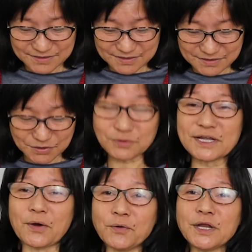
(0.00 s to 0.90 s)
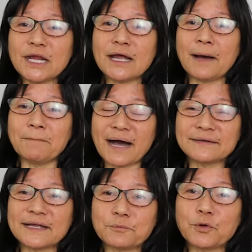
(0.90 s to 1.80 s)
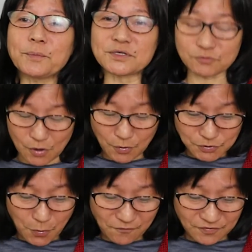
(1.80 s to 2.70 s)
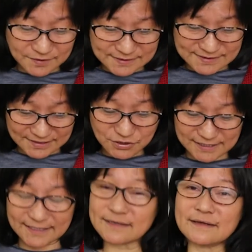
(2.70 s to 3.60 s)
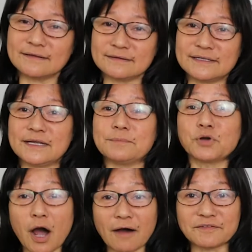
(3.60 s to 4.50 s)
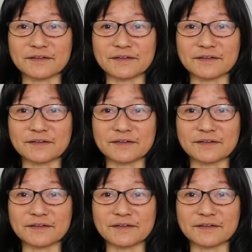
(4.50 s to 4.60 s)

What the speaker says: So the only amount that will be rolled over is actually the profit